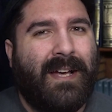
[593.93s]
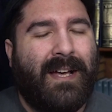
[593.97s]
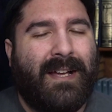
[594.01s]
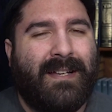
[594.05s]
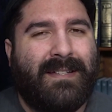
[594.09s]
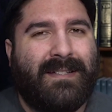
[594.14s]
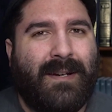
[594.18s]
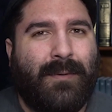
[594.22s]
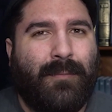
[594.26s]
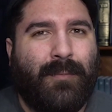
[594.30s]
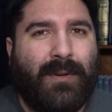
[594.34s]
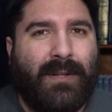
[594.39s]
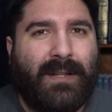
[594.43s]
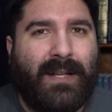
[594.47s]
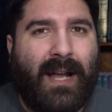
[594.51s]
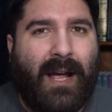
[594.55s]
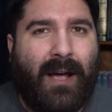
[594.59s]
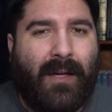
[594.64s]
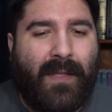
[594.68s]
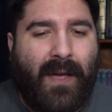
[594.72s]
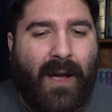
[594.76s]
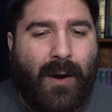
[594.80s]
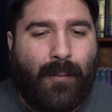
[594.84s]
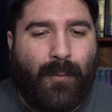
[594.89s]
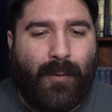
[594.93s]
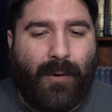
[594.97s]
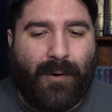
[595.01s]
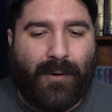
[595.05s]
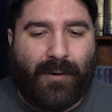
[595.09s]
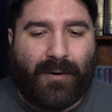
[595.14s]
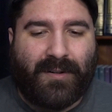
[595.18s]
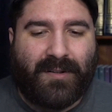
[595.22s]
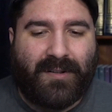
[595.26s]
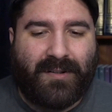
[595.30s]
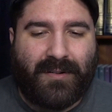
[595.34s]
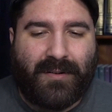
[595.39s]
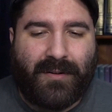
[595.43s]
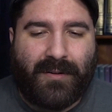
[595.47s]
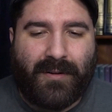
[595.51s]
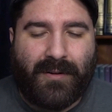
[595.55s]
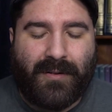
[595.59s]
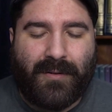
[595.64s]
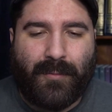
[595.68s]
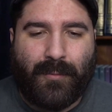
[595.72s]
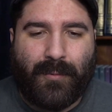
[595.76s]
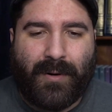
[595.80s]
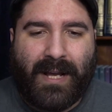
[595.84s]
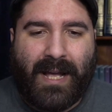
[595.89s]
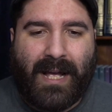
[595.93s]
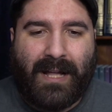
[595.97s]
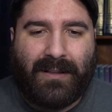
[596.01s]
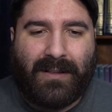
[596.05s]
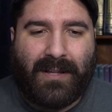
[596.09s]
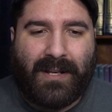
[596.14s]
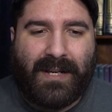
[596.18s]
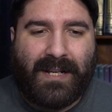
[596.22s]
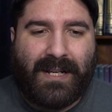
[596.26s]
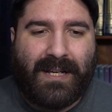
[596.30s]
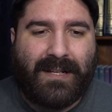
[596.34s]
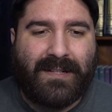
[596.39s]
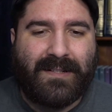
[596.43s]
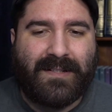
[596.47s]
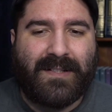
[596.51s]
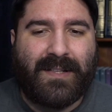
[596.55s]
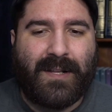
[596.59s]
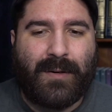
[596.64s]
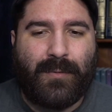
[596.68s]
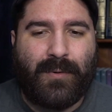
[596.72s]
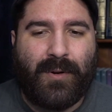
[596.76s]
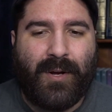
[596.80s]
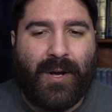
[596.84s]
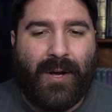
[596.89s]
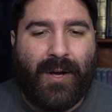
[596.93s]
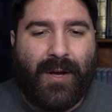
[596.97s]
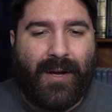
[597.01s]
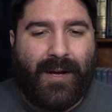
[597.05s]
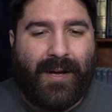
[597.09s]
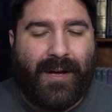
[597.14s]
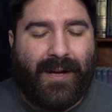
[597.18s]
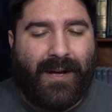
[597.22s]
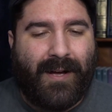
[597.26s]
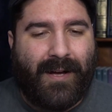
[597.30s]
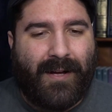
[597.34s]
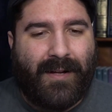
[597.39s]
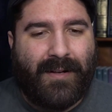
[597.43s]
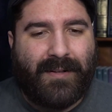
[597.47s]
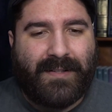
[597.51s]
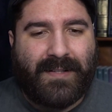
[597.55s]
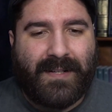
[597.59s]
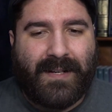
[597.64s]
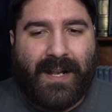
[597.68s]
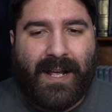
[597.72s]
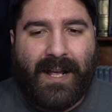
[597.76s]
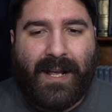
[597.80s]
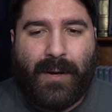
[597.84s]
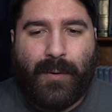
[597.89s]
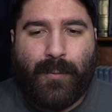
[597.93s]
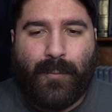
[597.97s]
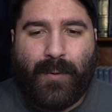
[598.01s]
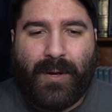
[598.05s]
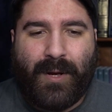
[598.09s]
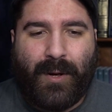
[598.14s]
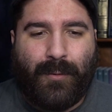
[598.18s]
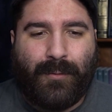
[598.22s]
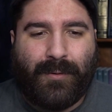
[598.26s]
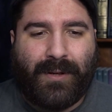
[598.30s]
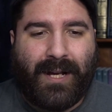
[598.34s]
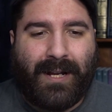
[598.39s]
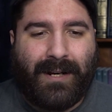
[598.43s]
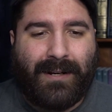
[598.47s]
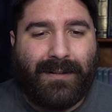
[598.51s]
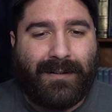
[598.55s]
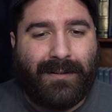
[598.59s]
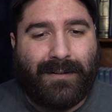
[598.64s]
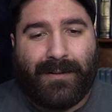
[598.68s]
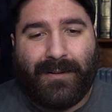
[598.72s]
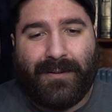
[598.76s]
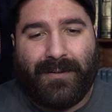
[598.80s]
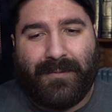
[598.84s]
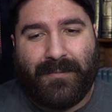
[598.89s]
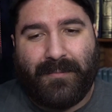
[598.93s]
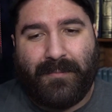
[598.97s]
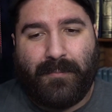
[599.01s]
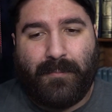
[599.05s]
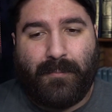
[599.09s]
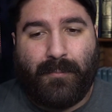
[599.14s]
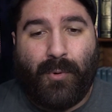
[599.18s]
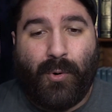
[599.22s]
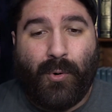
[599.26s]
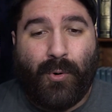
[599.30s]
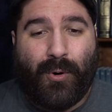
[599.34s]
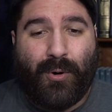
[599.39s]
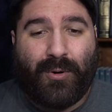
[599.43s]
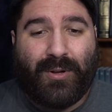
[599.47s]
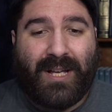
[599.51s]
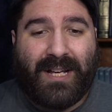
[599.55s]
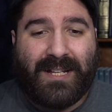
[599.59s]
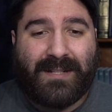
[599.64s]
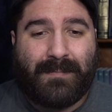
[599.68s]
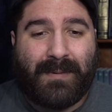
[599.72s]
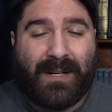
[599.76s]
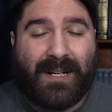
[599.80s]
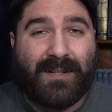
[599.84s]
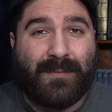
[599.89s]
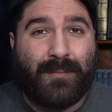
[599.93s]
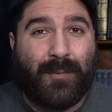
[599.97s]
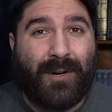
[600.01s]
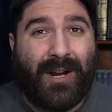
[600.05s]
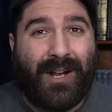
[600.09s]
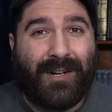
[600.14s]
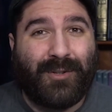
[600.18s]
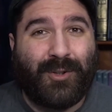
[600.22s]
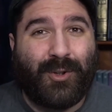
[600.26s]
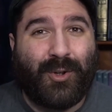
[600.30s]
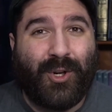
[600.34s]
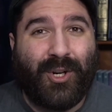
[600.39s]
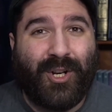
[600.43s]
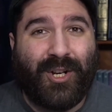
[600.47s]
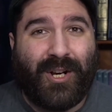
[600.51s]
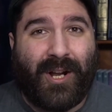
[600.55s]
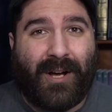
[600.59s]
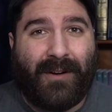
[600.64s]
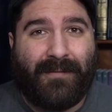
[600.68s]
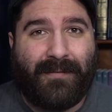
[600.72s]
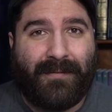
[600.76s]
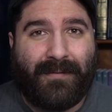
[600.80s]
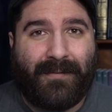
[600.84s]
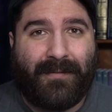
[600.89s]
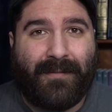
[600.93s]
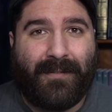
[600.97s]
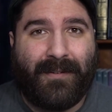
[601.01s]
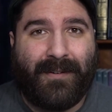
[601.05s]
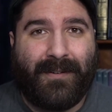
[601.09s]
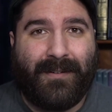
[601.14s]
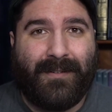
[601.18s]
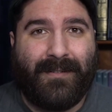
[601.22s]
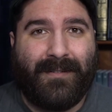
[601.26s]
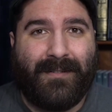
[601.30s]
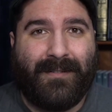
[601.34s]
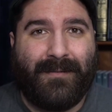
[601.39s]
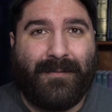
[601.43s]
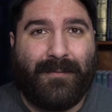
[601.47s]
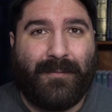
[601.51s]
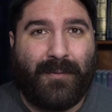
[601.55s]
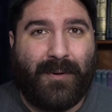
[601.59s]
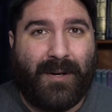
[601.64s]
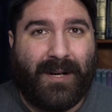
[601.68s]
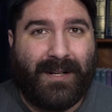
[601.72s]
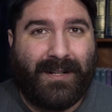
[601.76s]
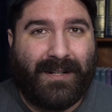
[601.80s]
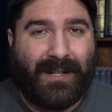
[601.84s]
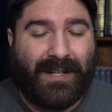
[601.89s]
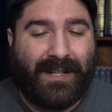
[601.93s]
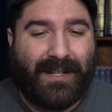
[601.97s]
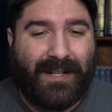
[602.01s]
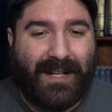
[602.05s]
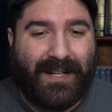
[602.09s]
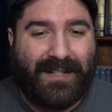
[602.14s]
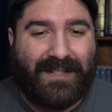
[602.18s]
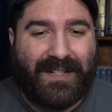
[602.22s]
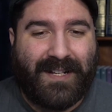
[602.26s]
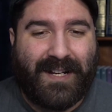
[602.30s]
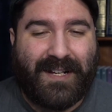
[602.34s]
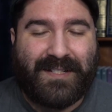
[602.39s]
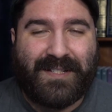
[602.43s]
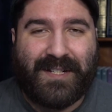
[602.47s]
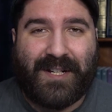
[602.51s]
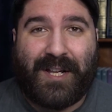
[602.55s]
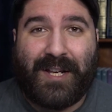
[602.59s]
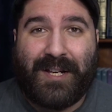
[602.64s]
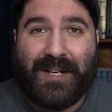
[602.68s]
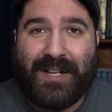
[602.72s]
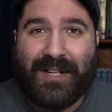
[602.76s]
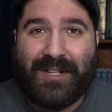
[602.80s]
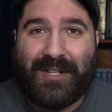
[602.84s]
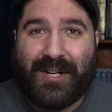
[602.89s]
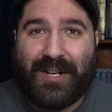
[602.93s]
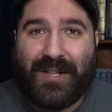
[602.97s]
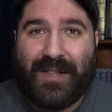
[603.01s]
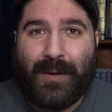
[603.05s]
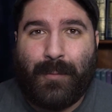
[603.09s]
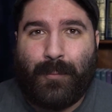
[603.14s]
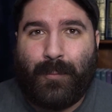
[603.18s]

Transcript: not really how that works. The reality is that today we don't get it more or less because we're not good enough, right? It's a condition that